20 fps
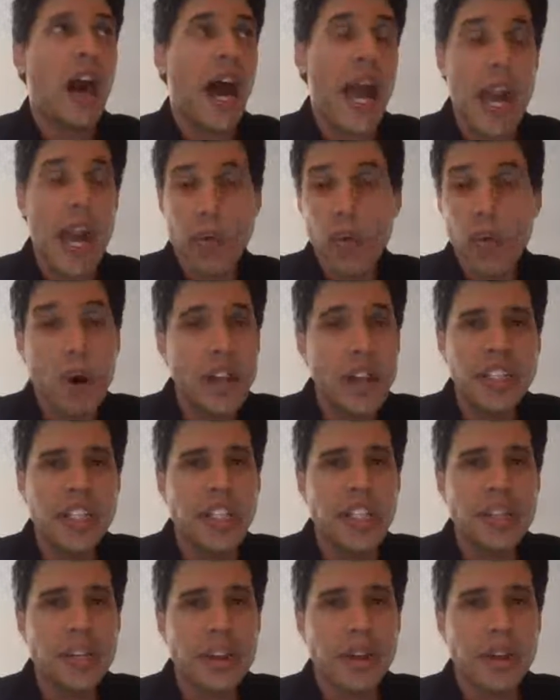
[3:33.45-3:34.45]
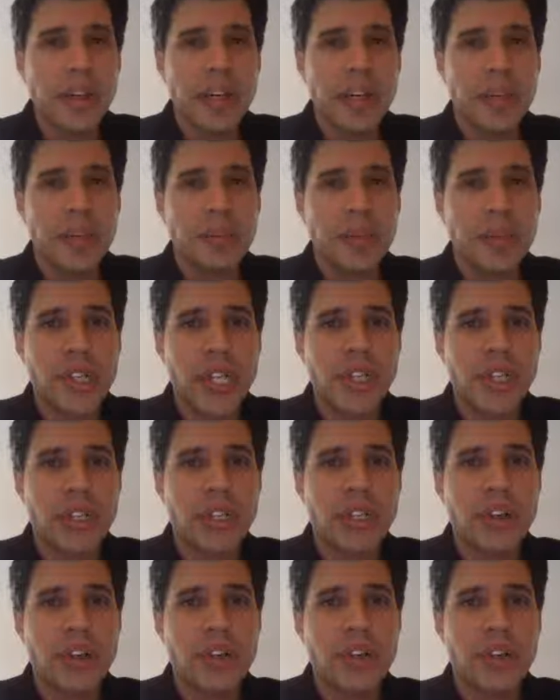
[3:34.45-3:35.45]
I had one teacher in
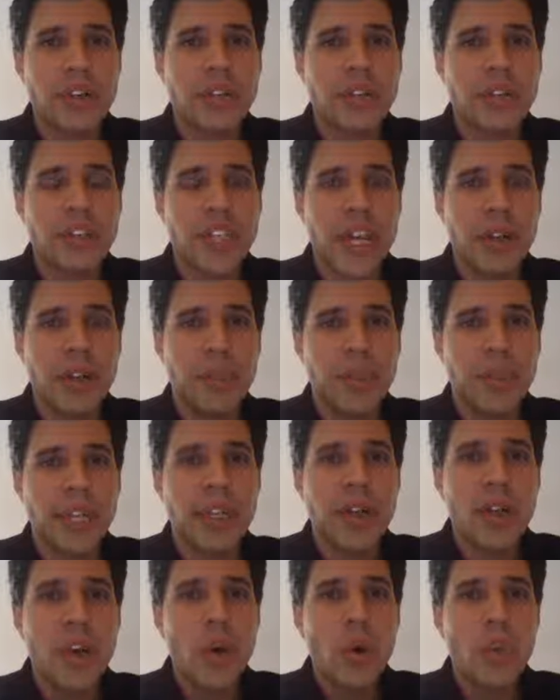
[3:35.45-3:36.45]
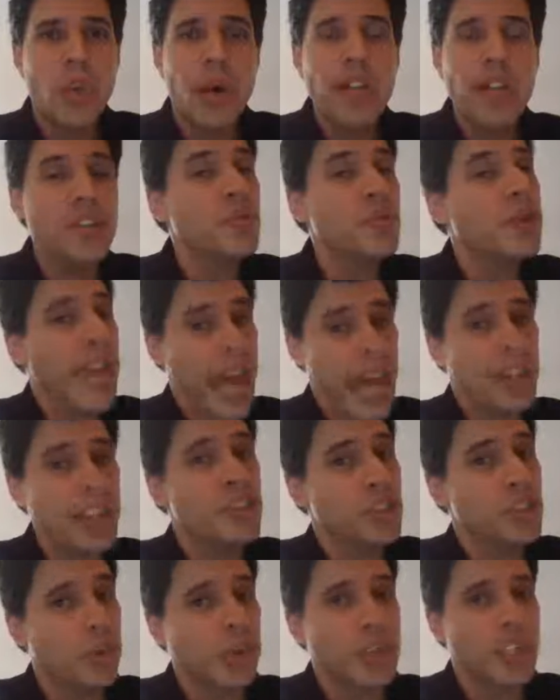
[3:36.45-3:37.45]
particular who used to say to me, well, you
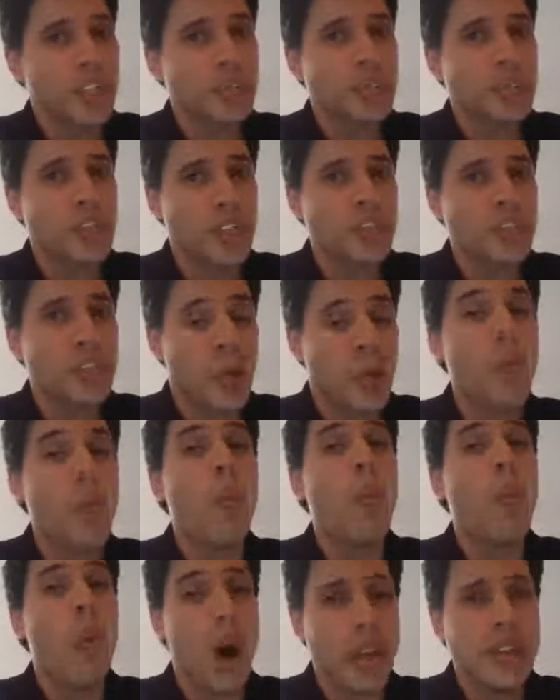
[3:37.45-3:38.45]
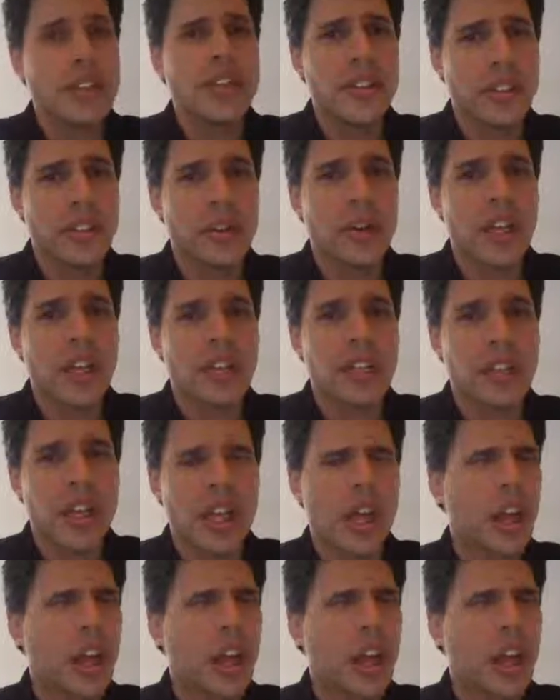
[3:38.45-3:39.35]
can do it, you just don't want to do it.